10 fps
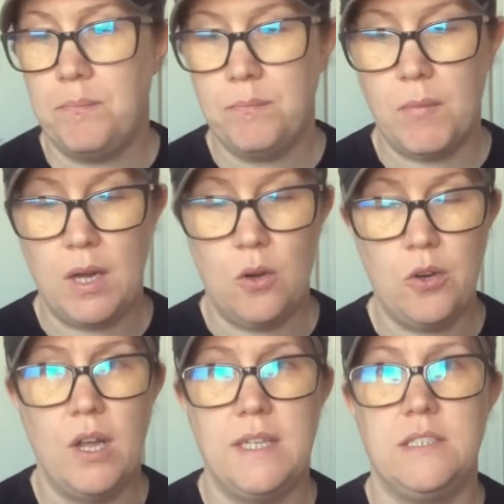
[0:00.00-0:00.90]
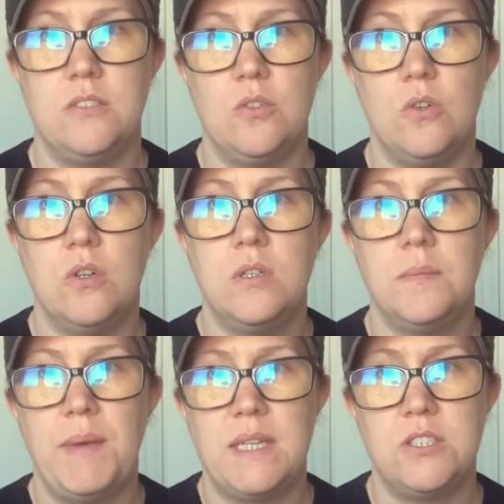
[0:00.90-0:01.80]
my online store,
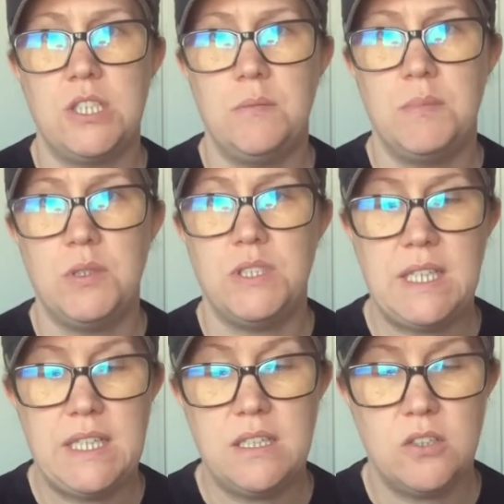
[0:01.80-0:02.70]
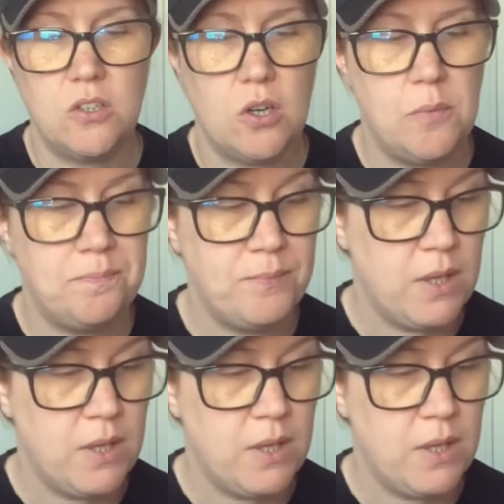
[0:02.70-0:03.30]
badsheetboutique.com.